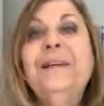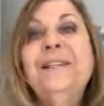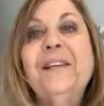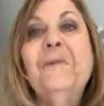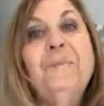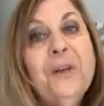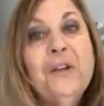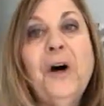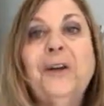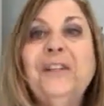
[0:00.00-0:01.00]
So
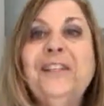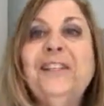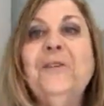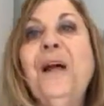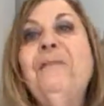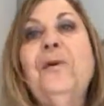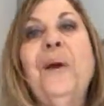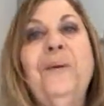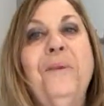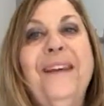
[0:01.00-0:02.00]
talk to you soon. Have a
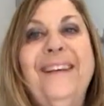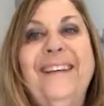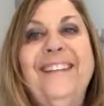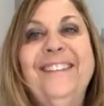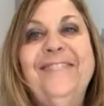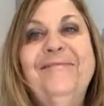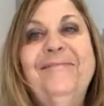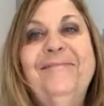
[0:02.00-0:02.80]
great weekend.